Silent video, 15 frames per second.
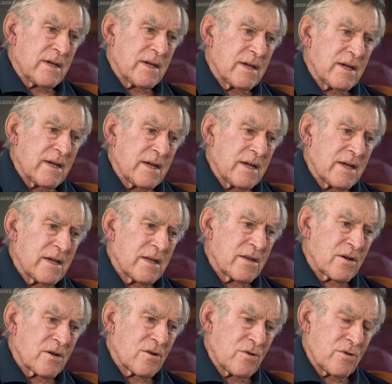and,
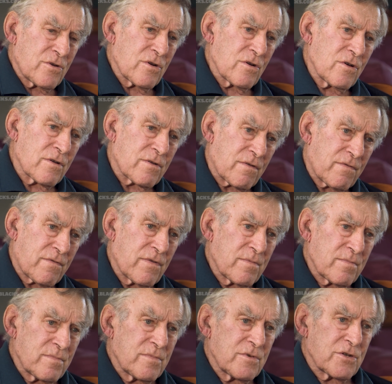and I learned a lot
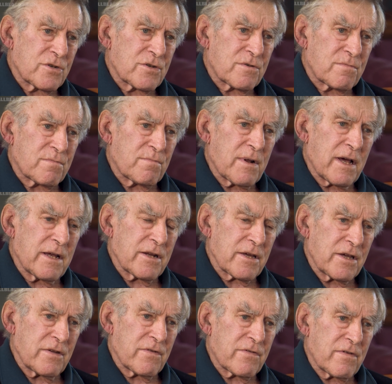from just playing
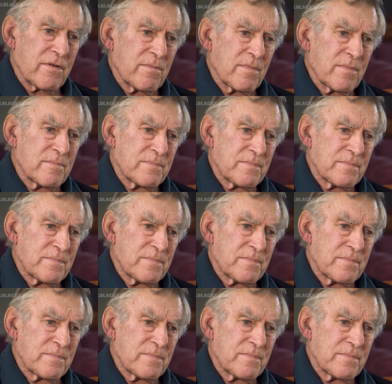against him.